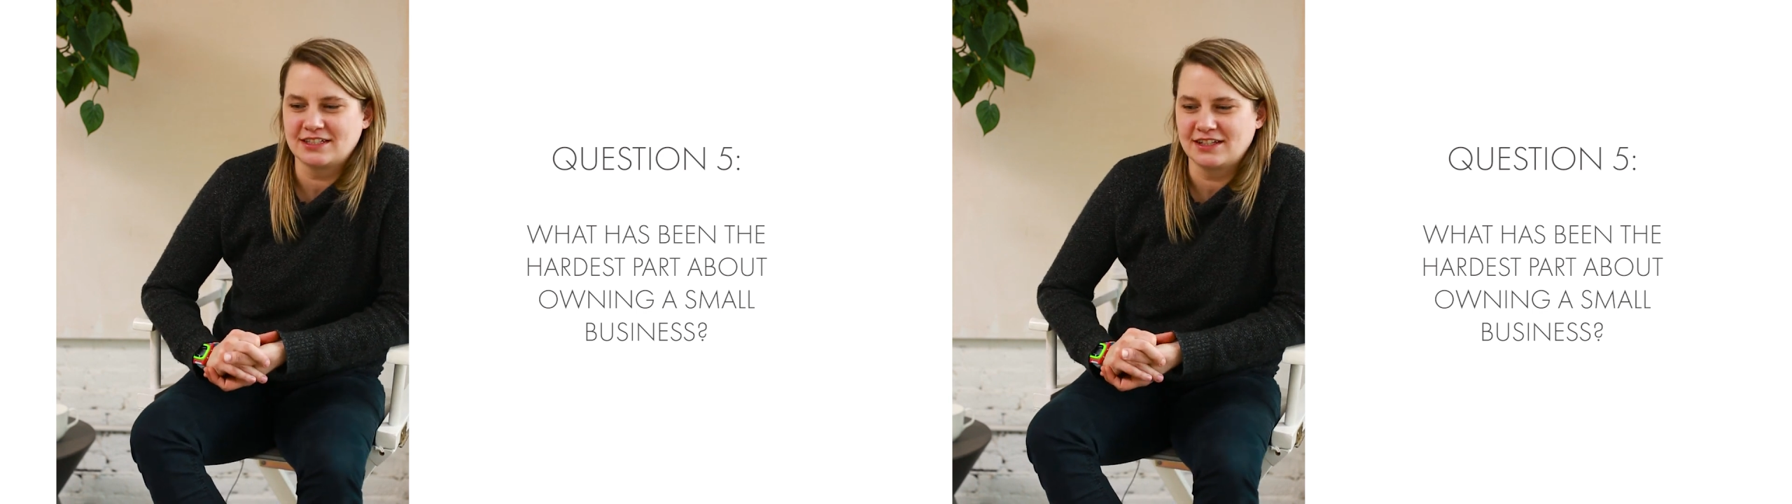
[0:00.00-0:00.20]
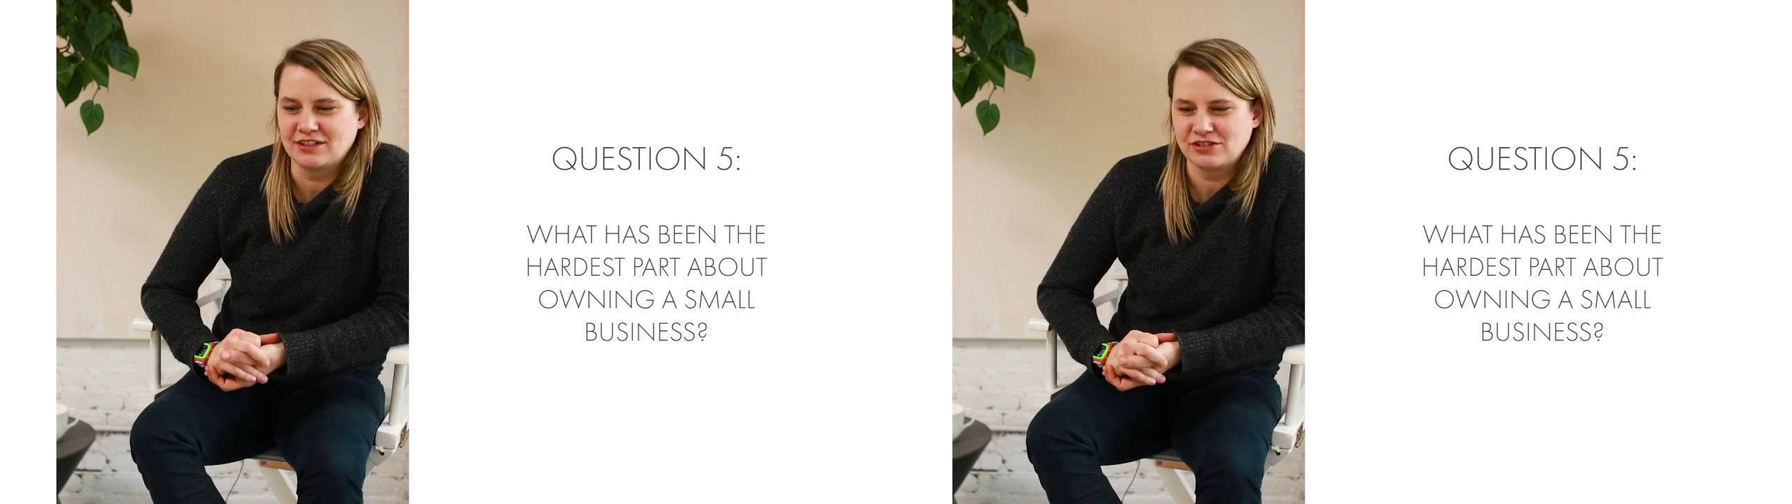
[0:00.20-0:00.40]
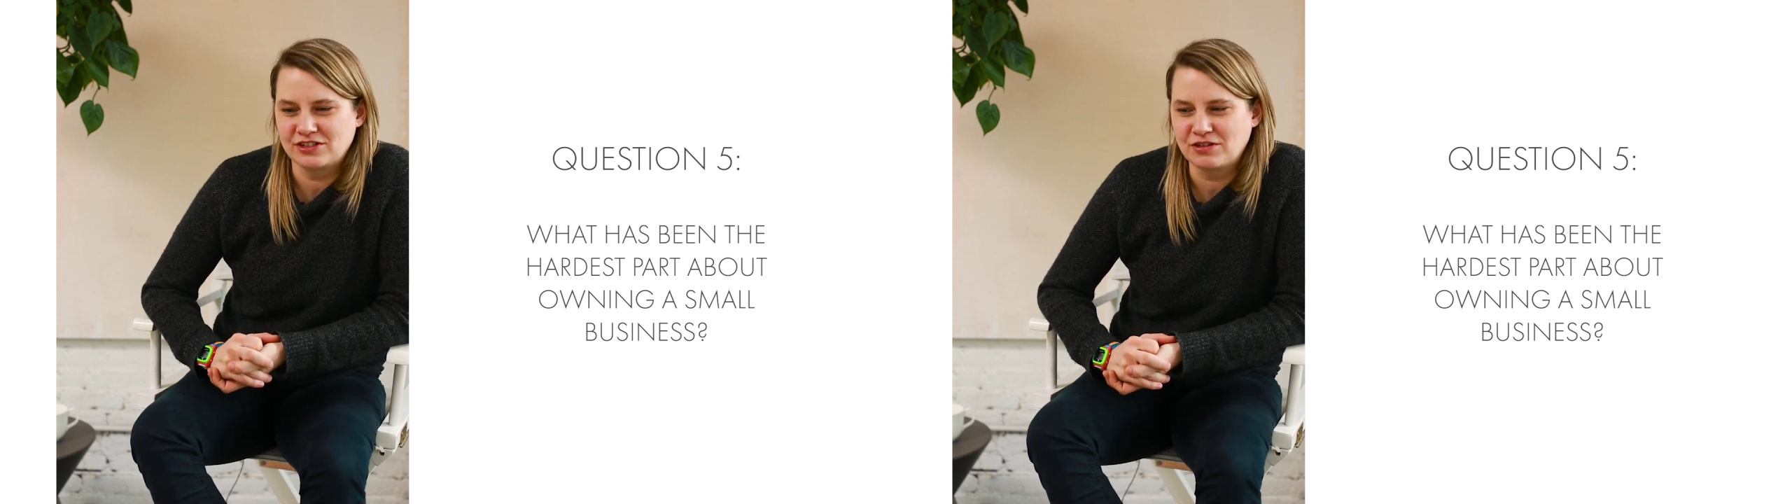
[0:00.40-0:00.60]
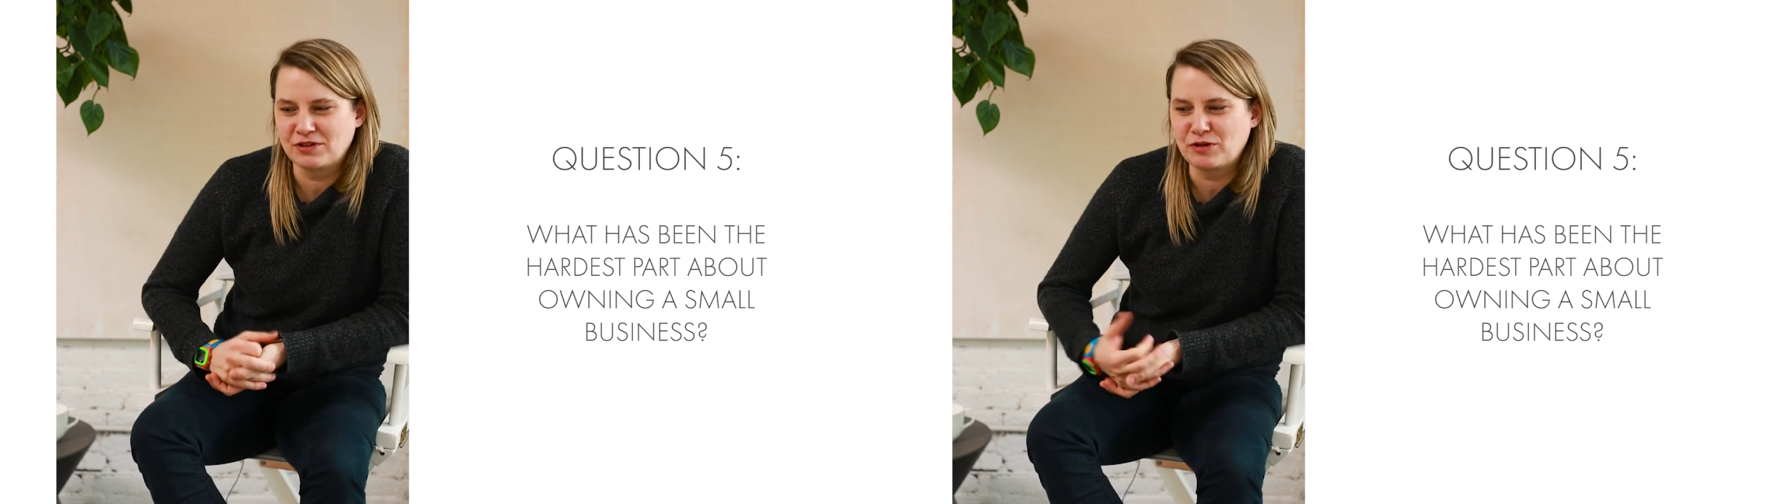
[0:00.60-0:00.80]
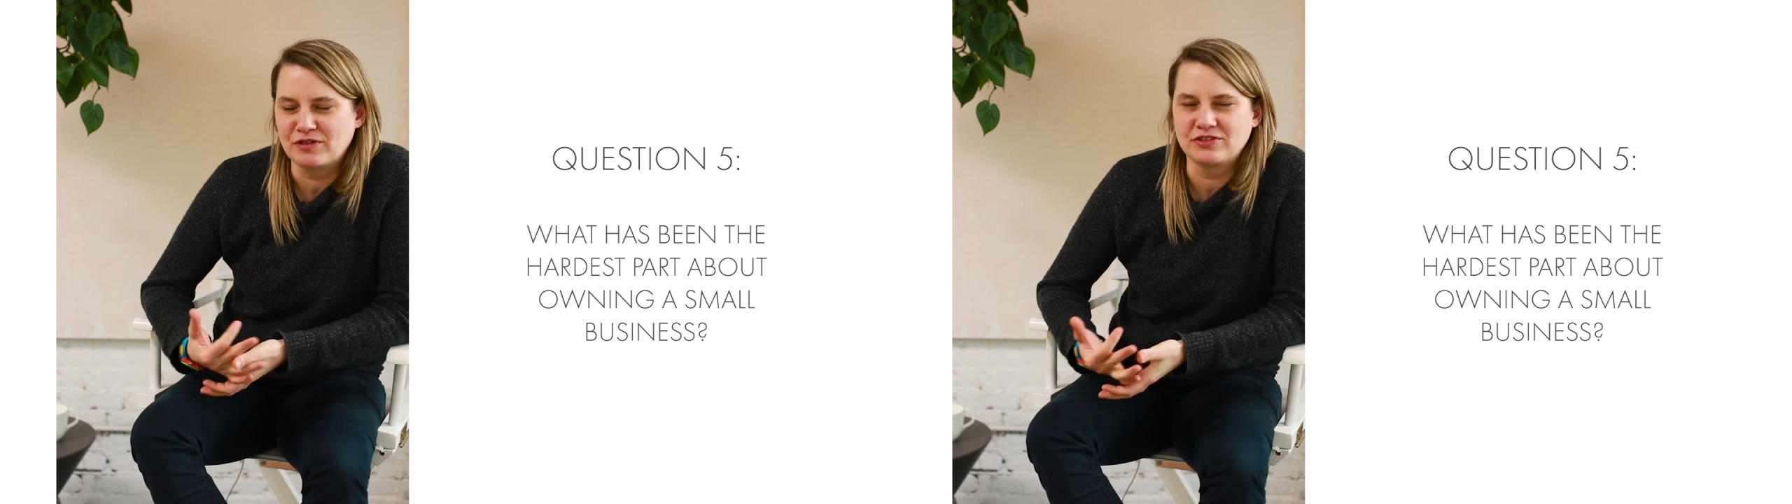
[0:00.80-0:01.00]
there's no
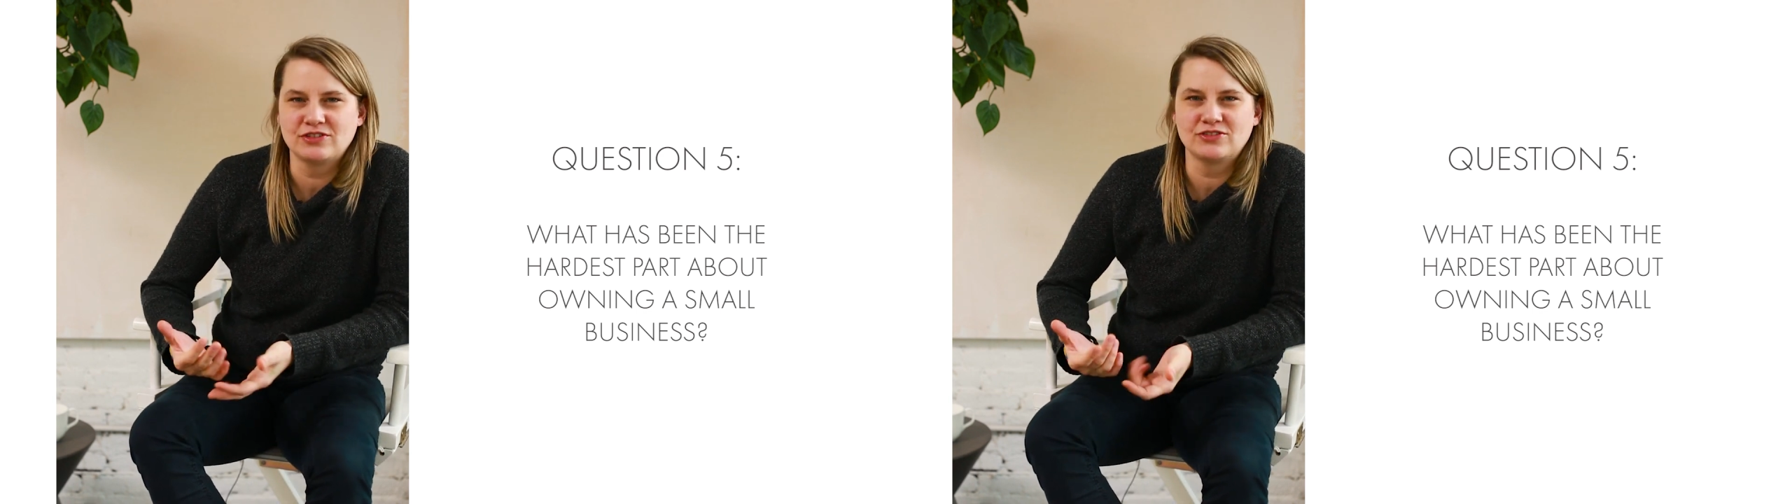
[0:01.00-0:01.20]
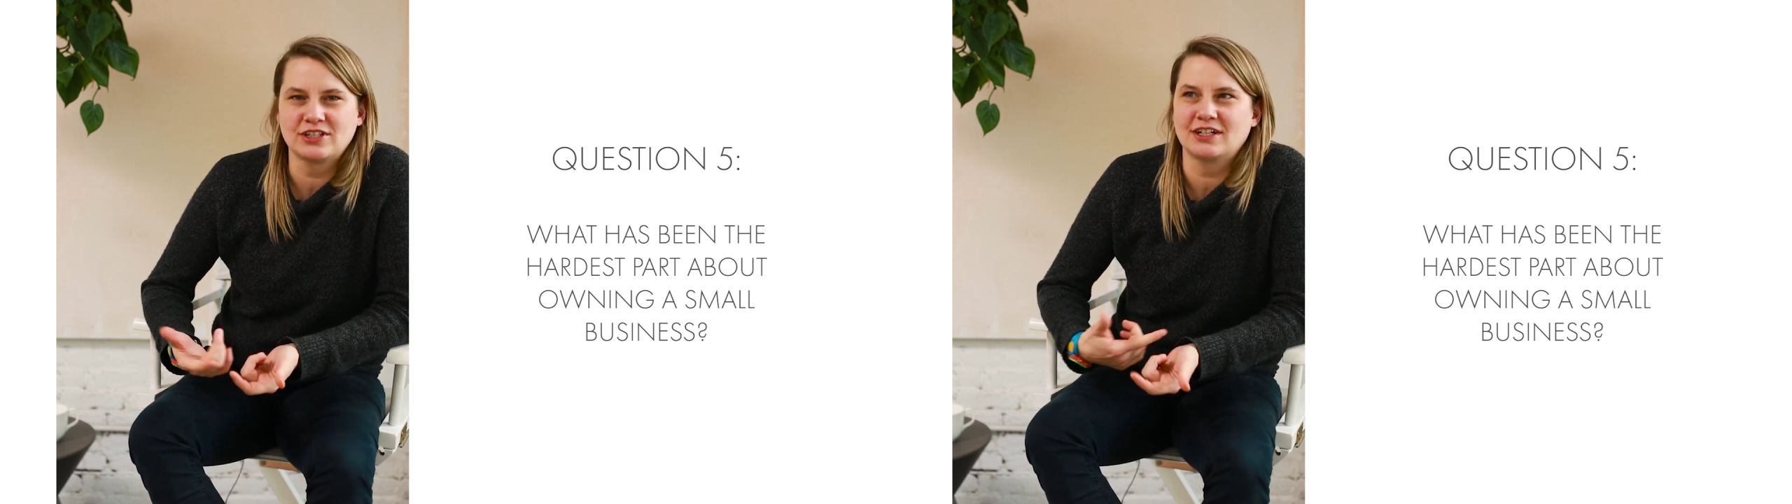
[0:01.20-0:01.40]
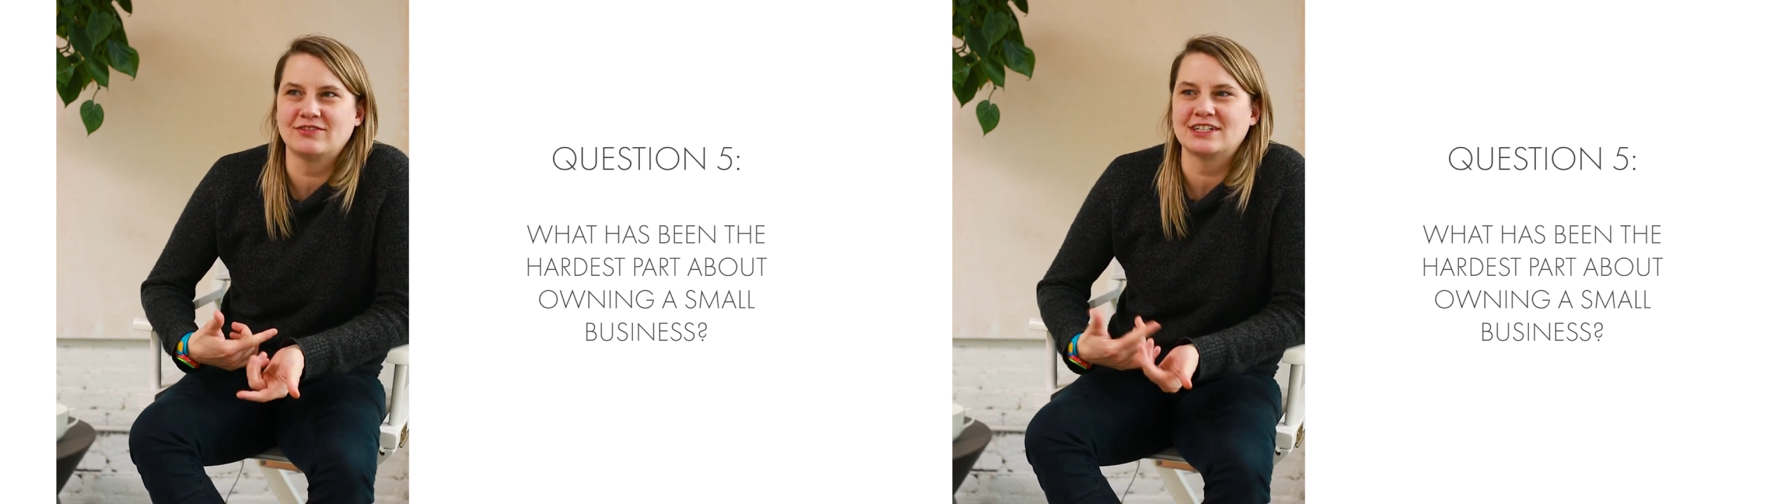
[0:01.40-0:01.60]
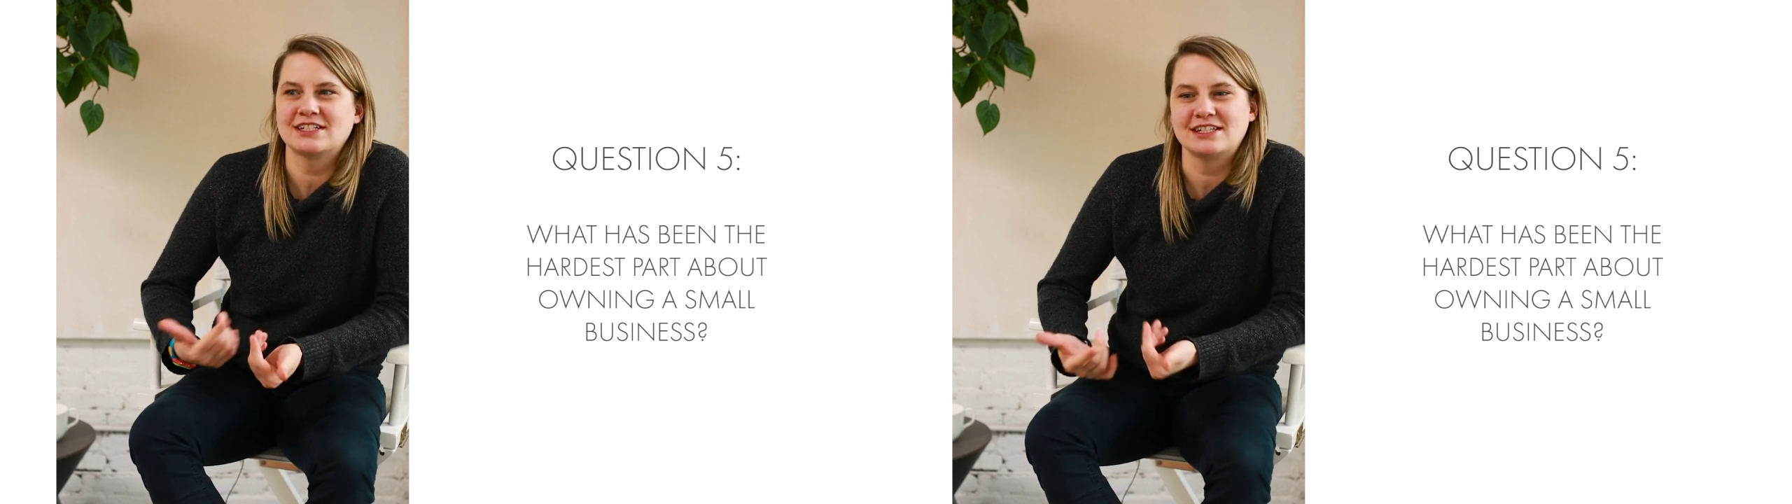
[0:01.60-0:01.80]
one above you to kind of like